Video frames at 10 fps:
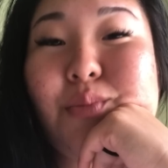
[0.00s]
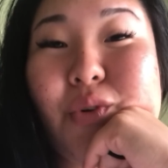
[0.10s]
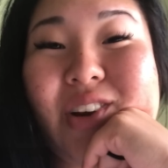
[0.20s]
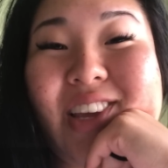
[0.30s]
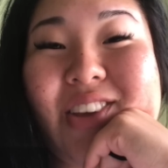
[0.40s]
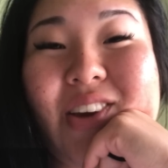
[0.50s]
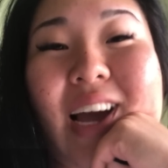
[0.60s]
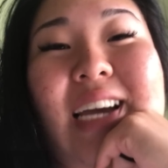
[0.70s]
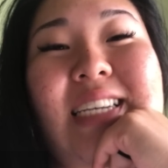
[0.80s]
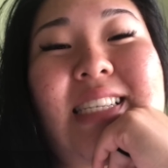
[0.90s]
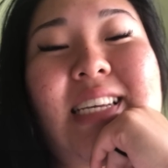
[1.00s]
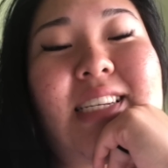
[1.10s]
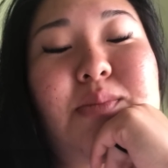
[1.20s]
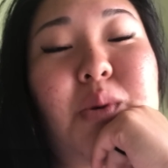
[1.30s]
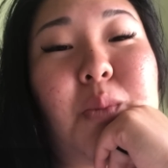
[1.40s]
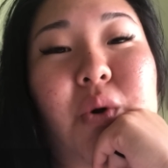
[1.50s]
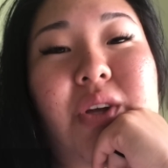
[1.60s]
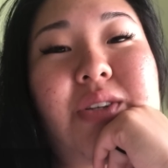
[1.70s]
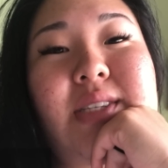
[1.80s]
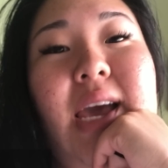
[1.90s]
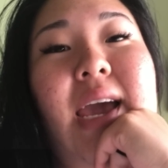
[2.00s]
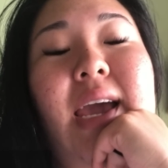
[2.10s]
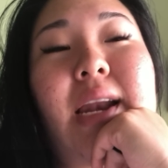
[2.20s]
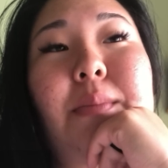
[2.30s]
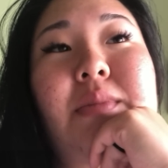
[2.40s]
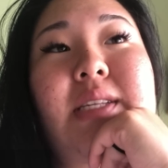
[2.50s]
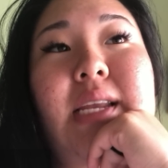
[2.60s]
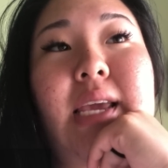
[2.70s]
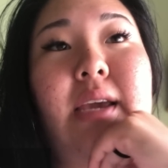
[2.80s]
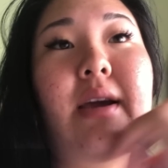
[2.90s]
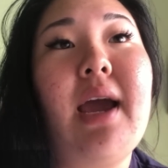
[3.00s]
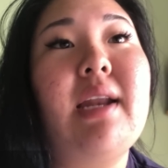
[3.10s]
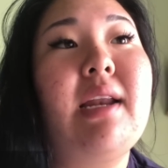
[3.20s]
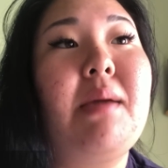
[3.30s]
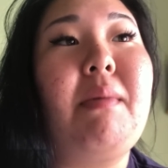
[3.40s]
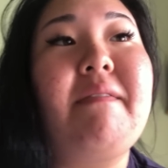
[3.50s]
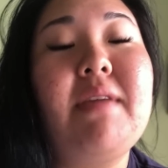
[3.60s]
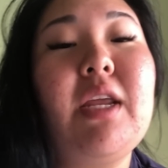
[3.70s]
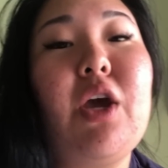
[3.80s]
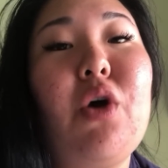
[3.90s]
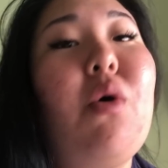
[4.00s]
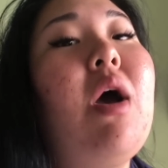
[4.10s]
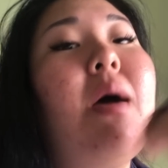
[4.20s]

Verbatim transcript: Good morning, you guys. It is Memorial Day and I'm sitting here editing my video,